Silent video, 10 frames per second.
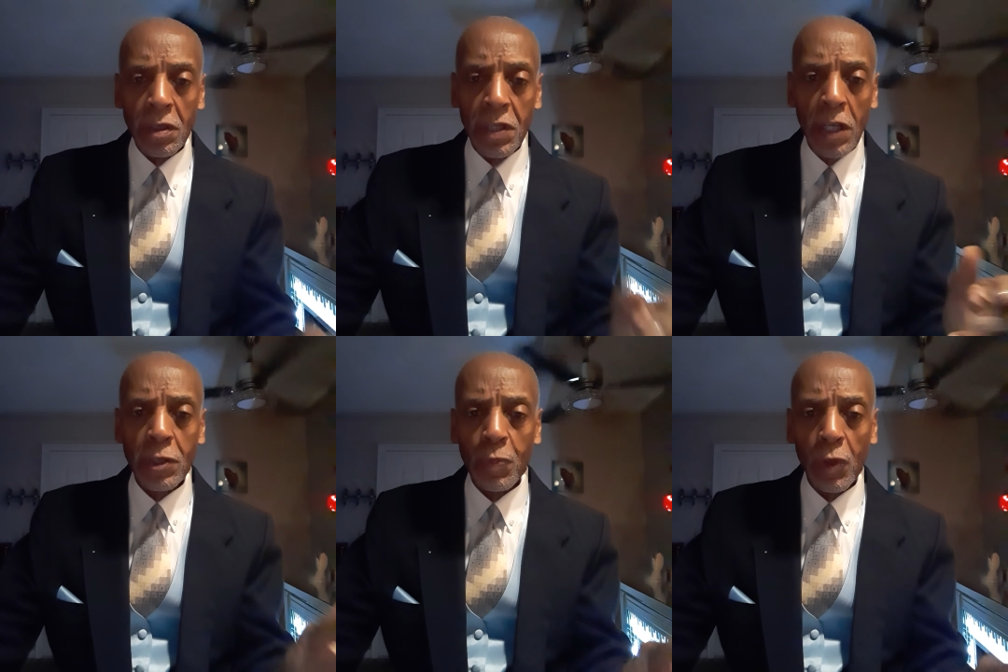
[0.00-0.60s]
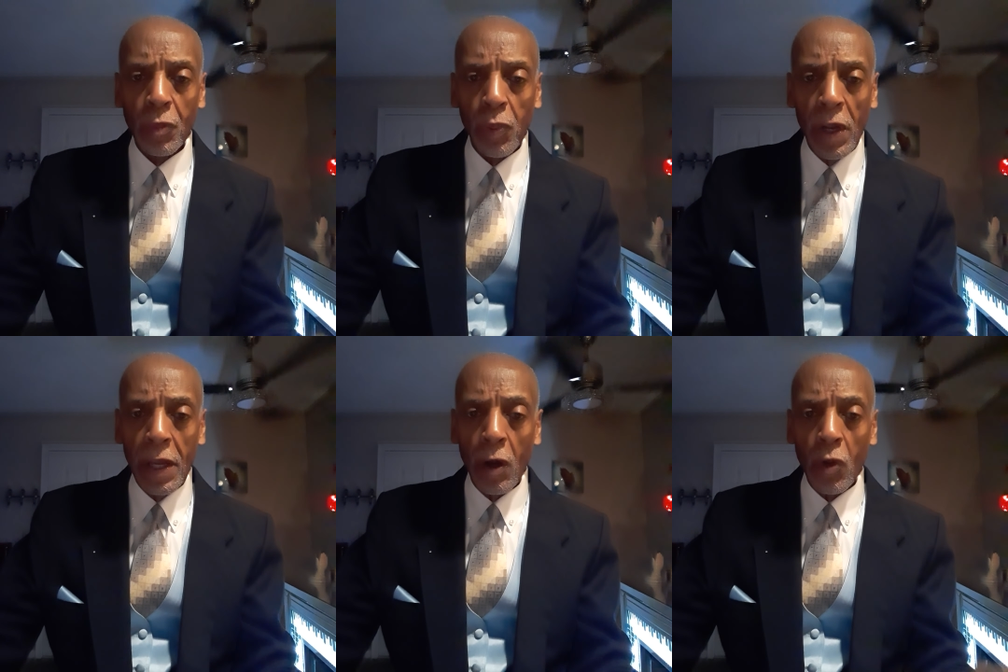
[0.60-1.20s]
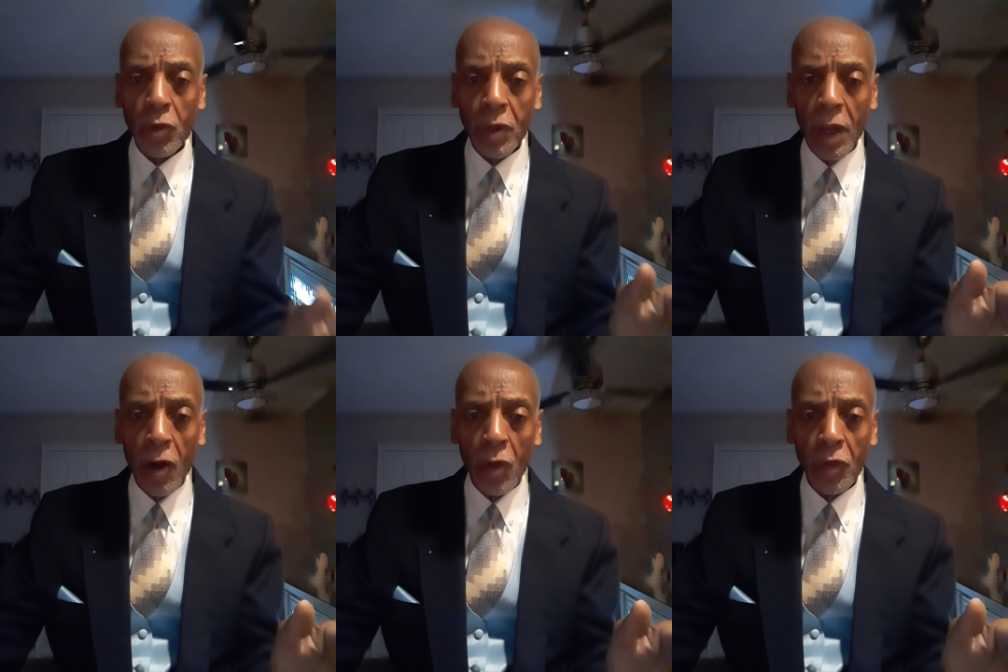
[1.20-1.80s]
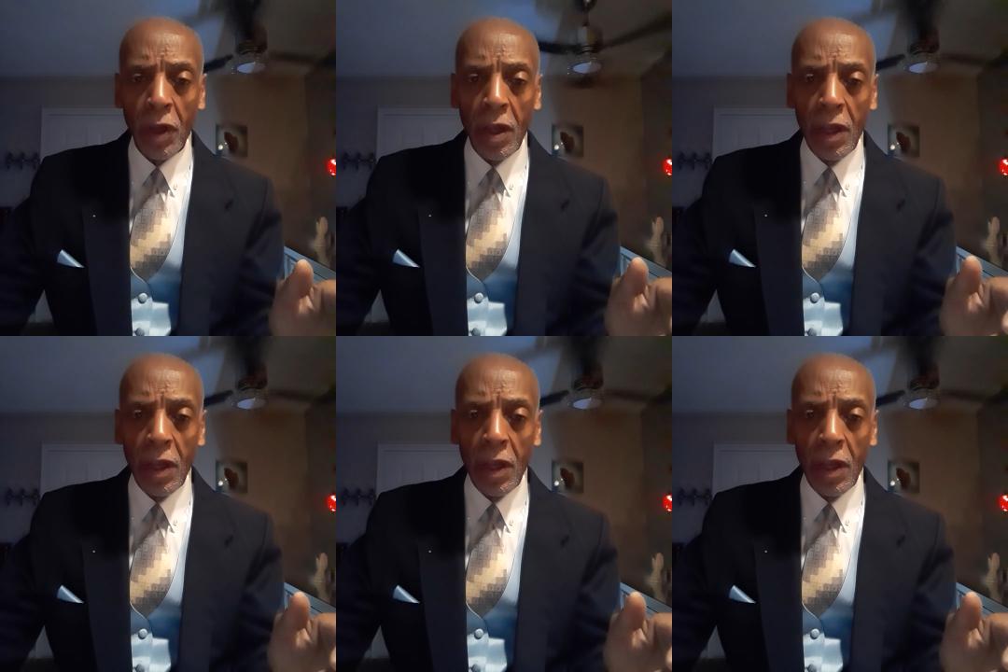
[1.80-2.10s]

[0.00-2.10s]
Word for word: desperate bring on on